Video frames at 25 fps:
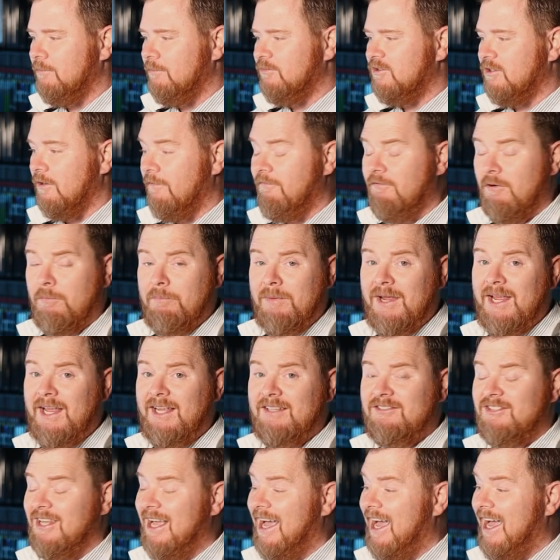So for
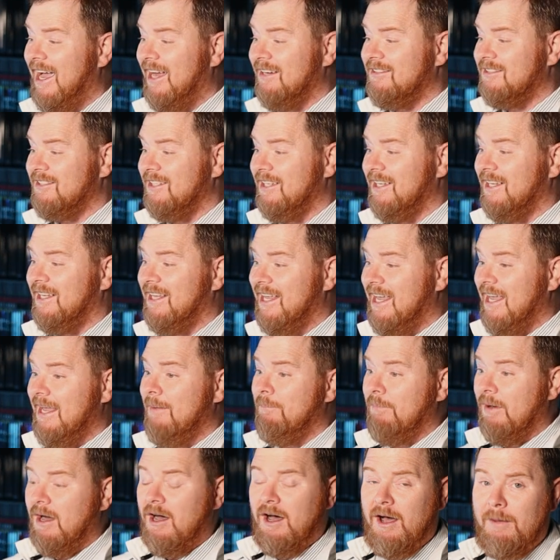me to actually
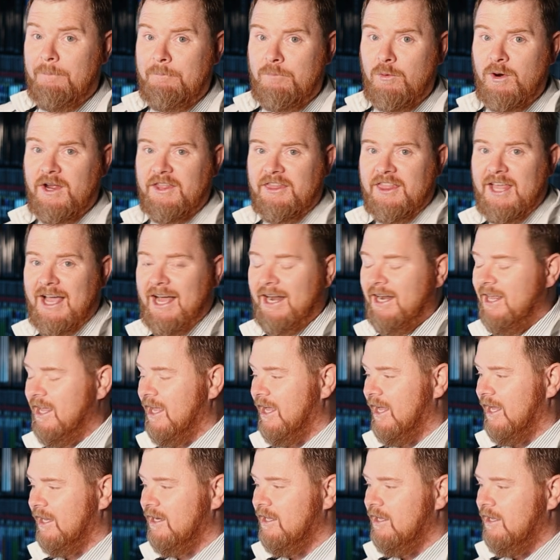keep up with that
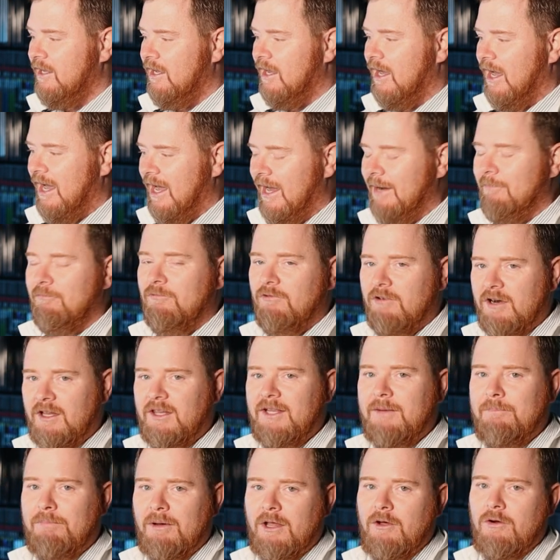head, I'm
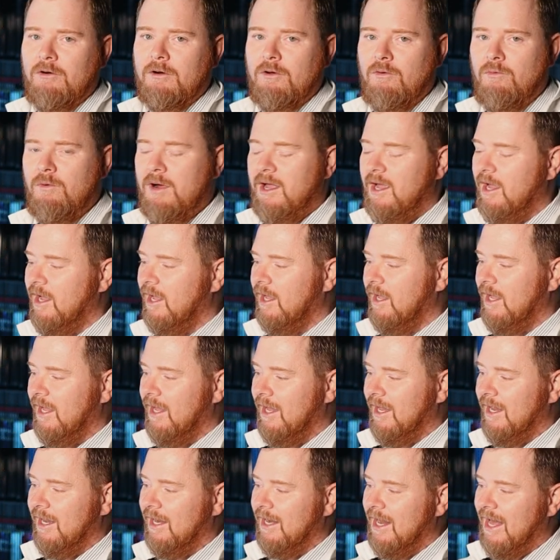really blown away,
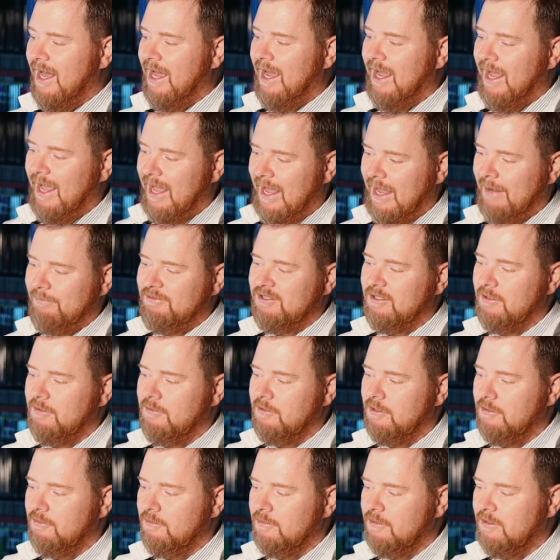and I
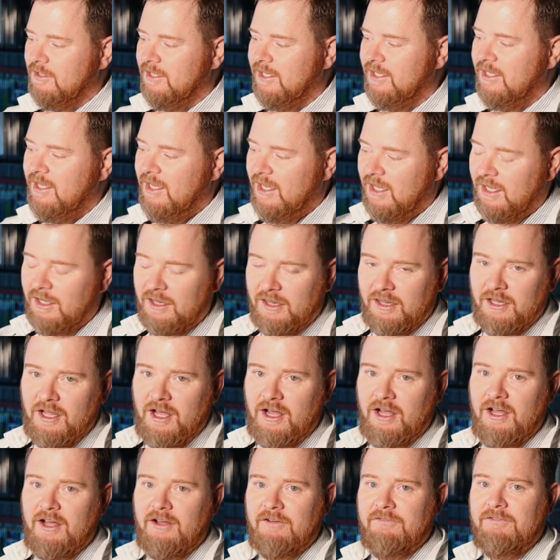absolutely
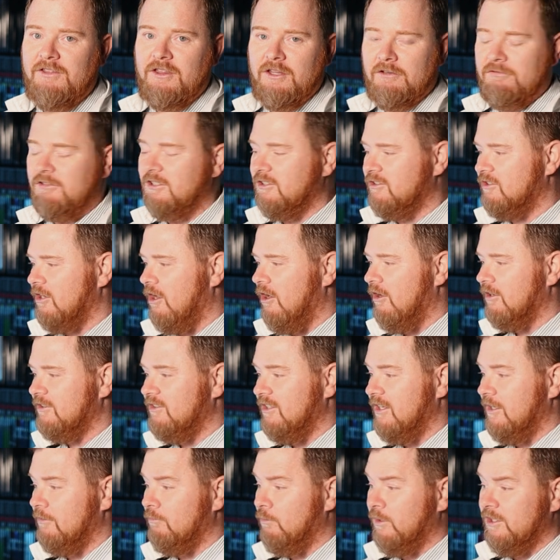love the
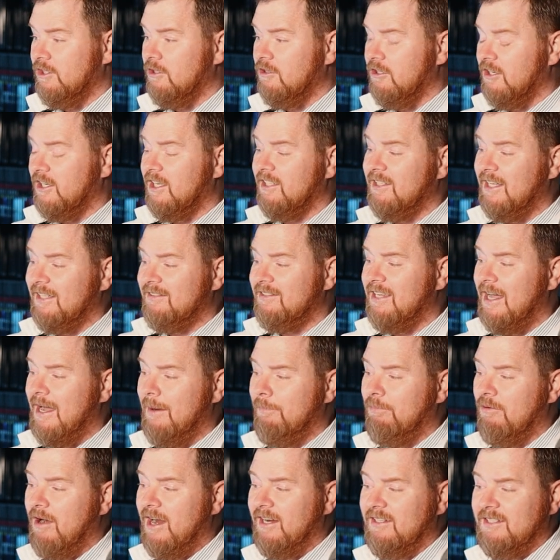results. And when you look at that
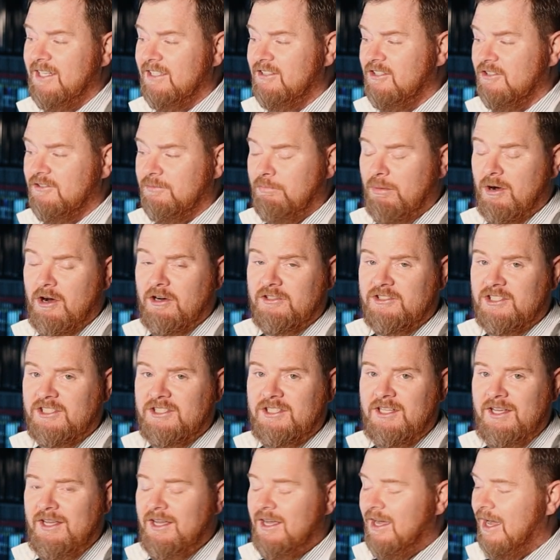top right, that
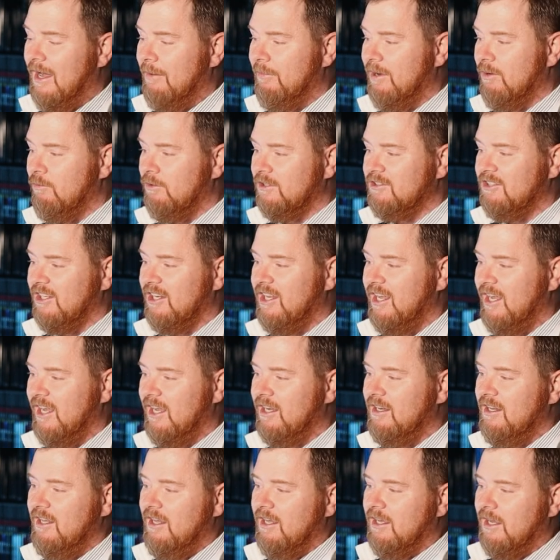dispersion, I mean, once
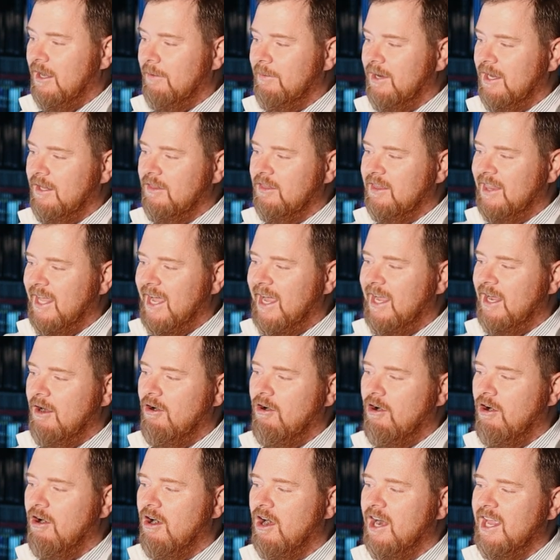again, I mean, they
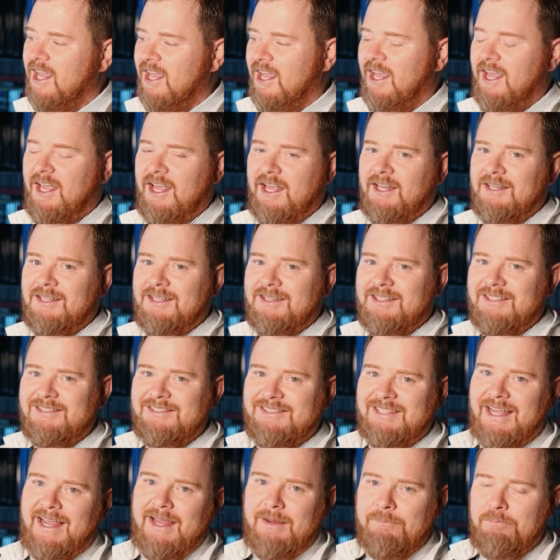are in the
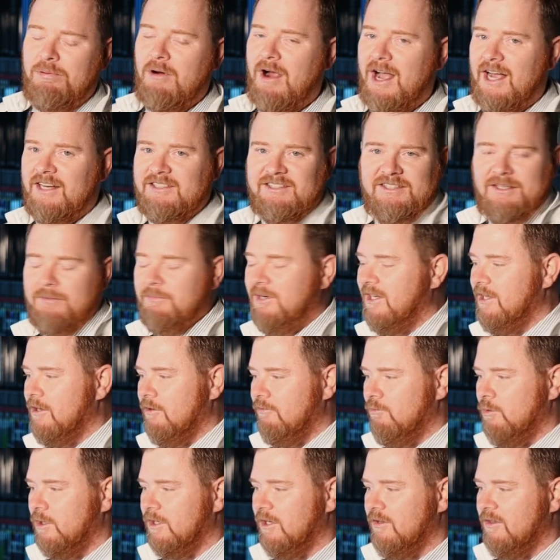same proximity
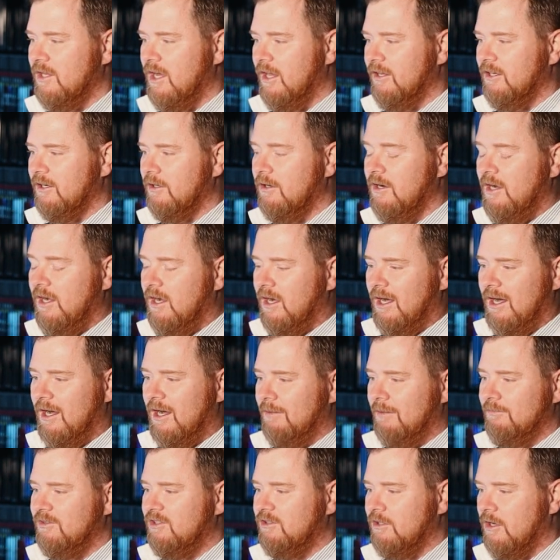of one another.
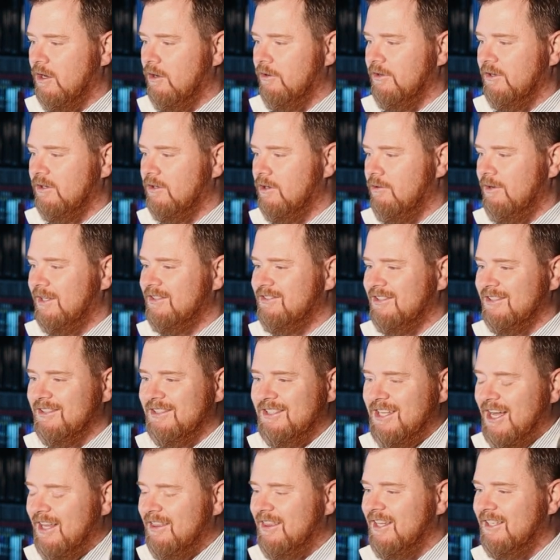So, you know, it's
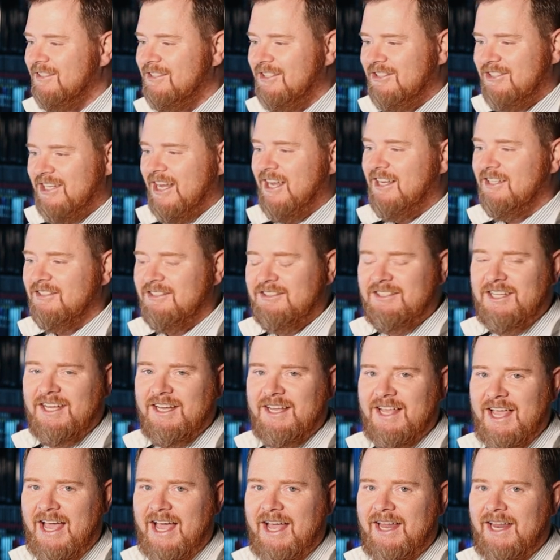nothing to shake a
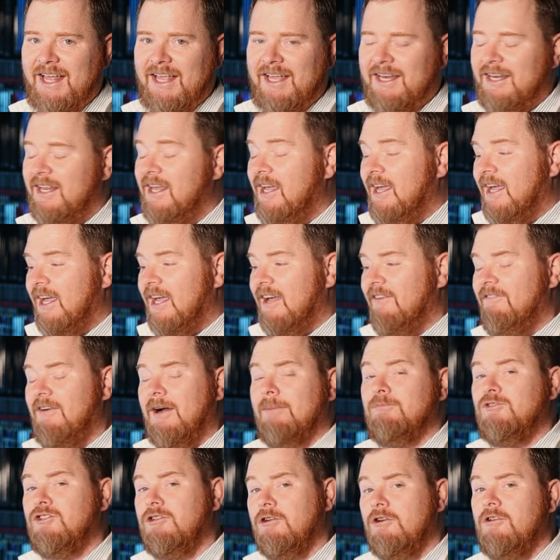stick at. And if
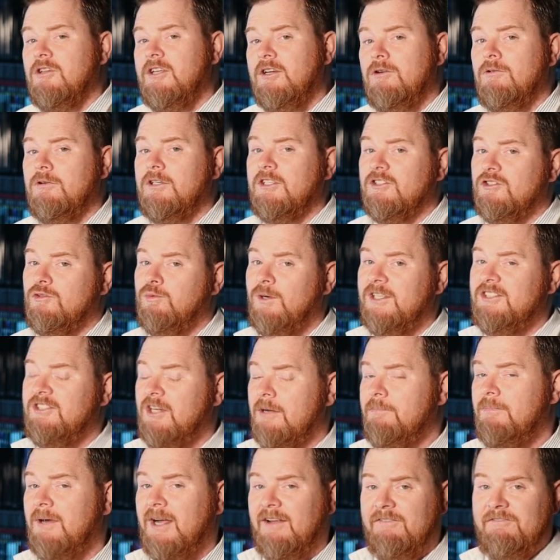I'm truly going to switch
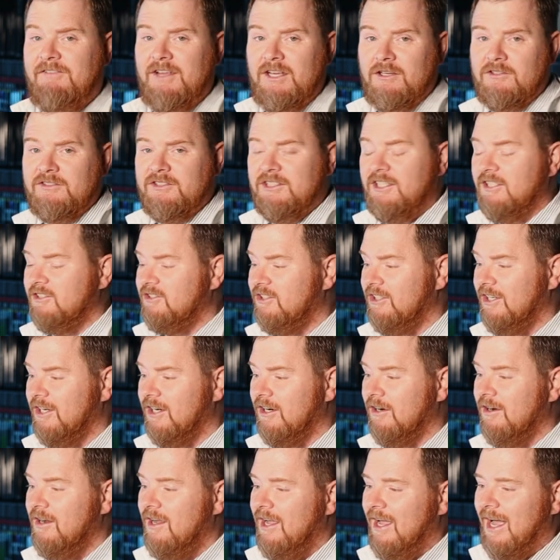up my feels this
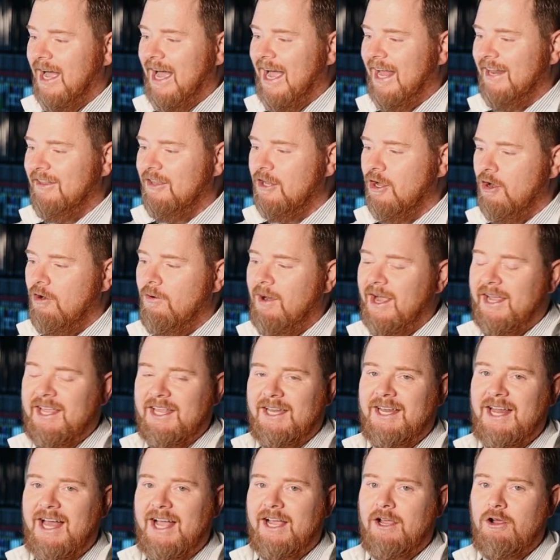year, I know I
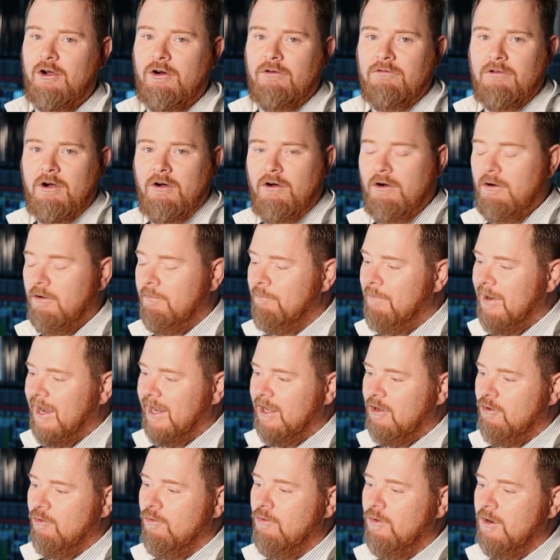cannot go wrong by
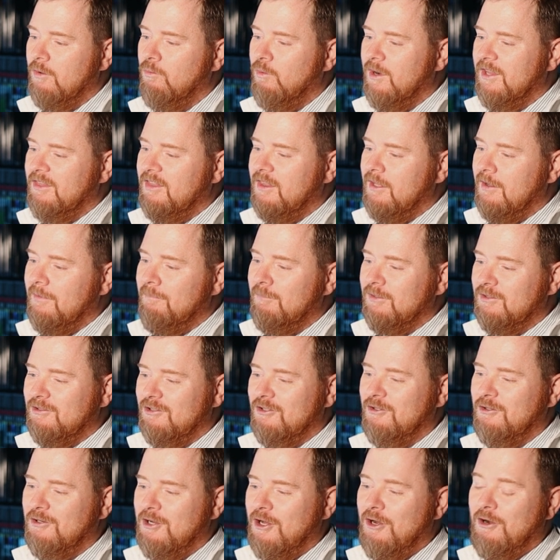going with the
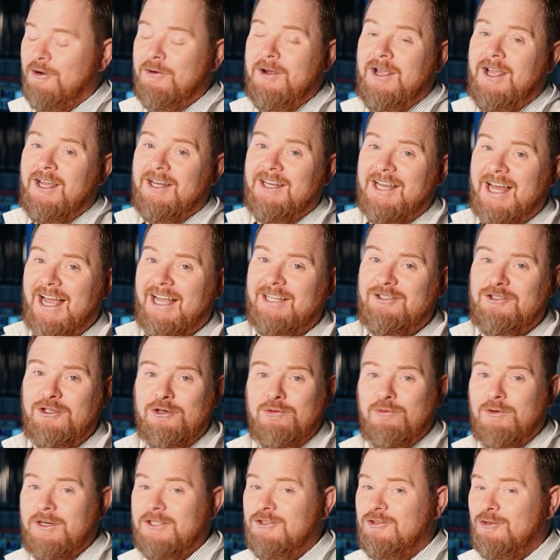Mizuno
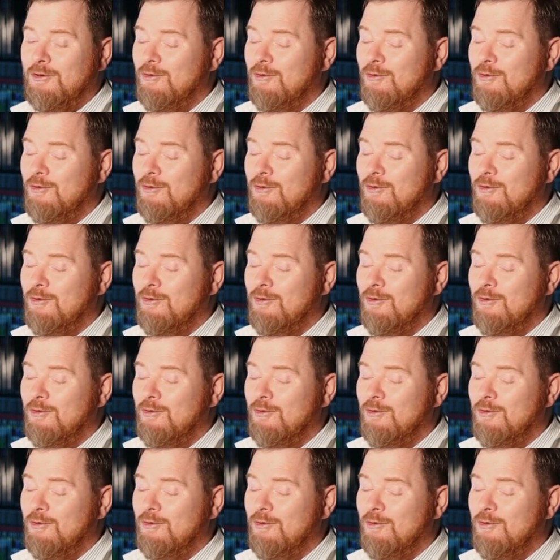921